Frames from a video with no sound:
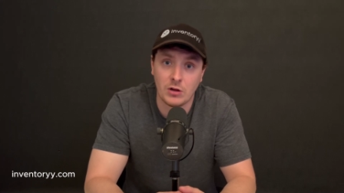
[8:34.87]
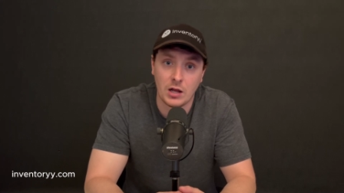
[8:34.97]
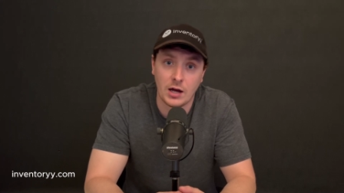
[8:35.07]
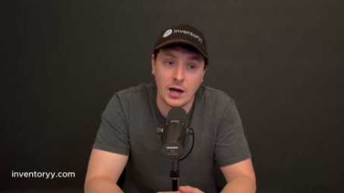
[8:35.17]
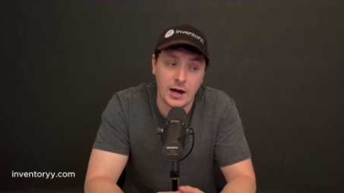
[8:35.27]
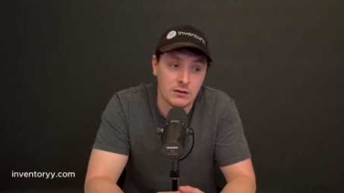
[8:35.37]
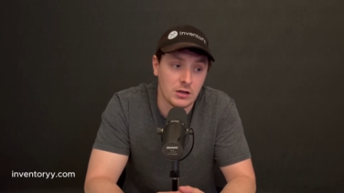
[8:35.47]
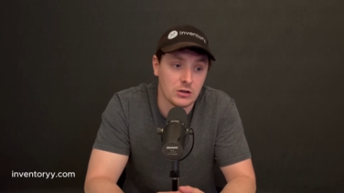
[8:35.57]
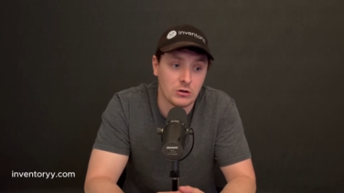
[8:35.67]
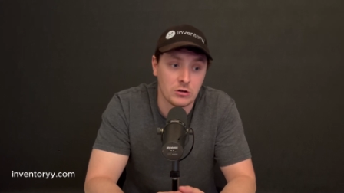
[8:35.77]
And I
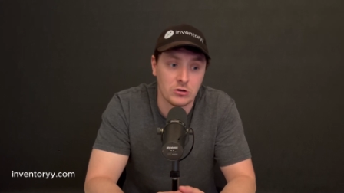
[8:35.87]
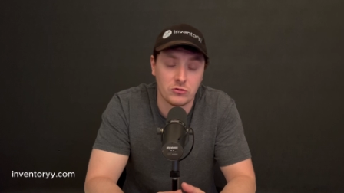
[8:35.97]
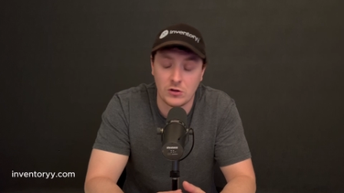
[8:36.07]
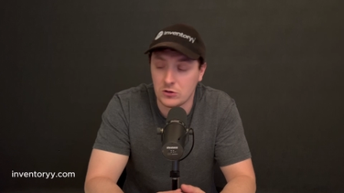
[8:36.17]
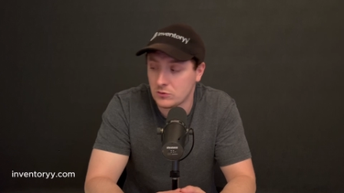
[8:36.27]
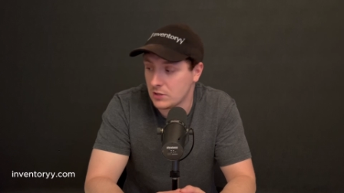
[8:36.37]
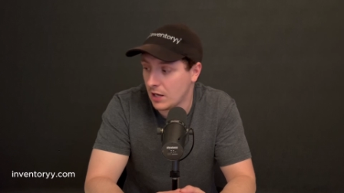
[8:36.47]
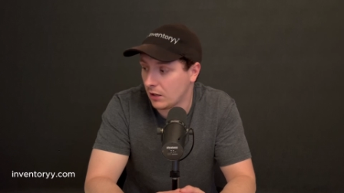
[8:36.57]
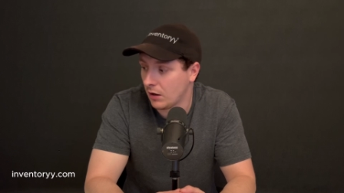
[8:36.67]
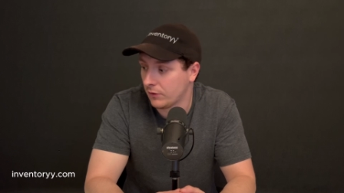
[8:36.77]
highly encourage that you
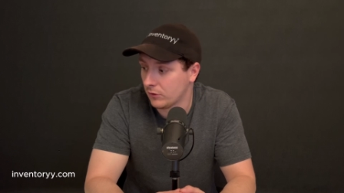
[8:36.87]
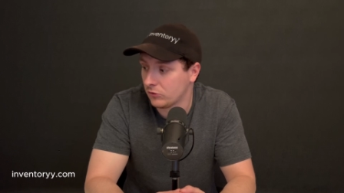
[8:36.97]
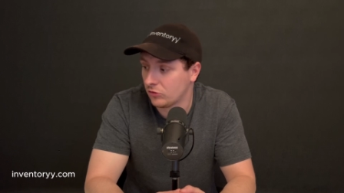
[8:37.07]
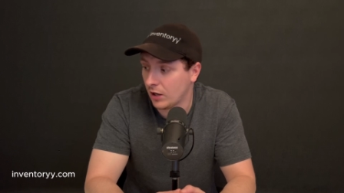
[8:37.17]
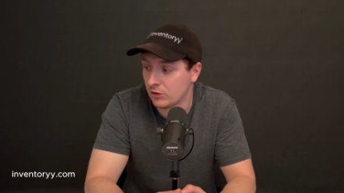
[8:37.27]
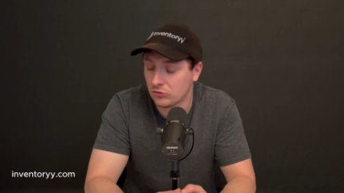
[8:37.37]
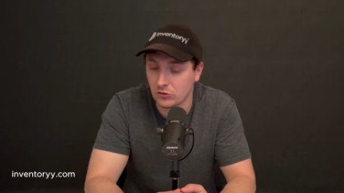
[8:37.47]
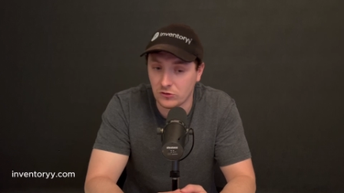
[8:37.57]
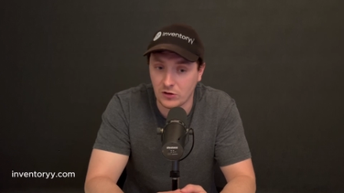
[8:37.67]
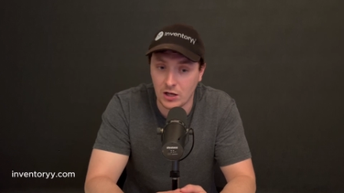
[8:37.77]
take on those
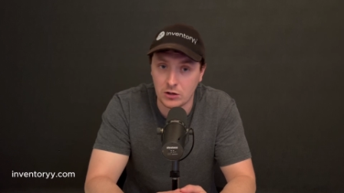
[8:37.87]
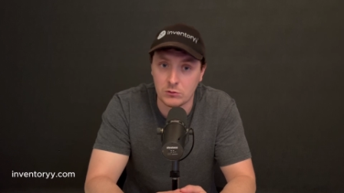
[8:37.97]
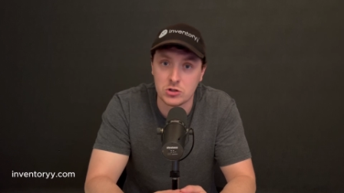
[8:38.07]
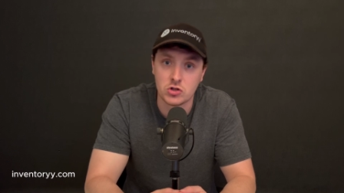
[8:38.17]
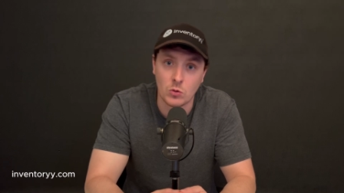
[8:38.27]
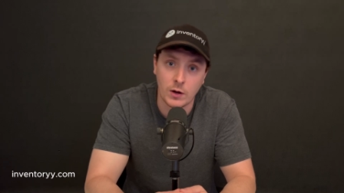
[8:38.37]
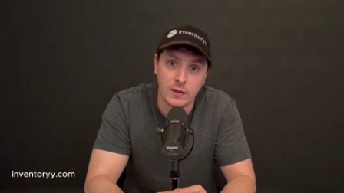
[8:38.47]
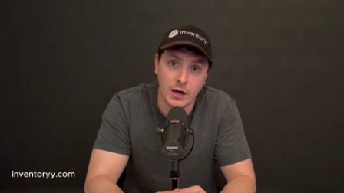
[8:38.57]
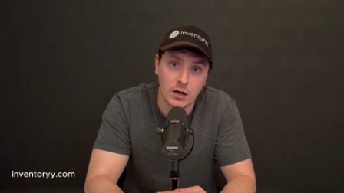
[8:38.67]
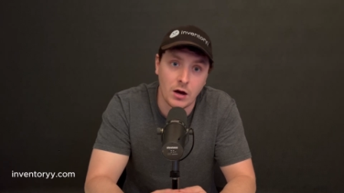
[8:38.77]
challenges and you enjoy
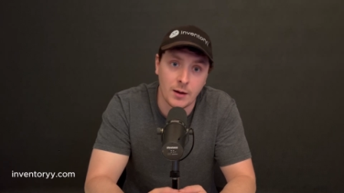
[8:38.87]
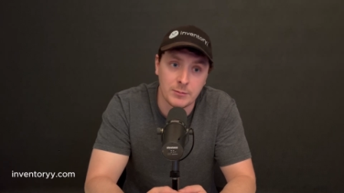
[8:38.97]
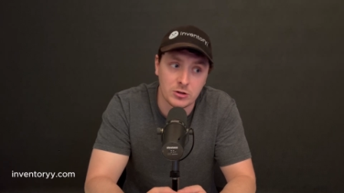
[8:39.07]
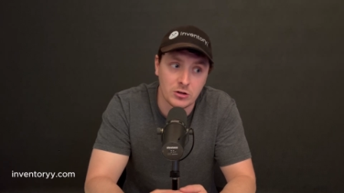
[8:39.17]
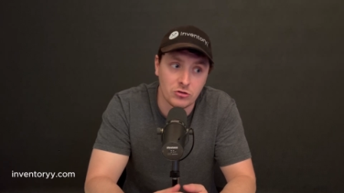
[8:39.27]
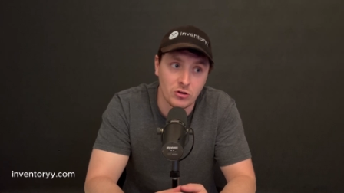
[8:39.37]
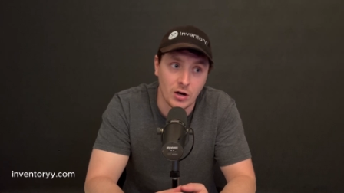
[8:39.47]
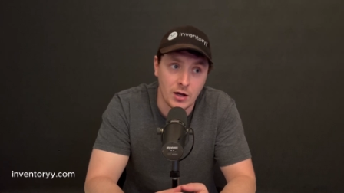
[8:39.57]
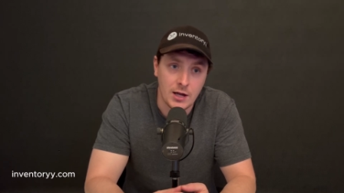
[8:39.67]
that competition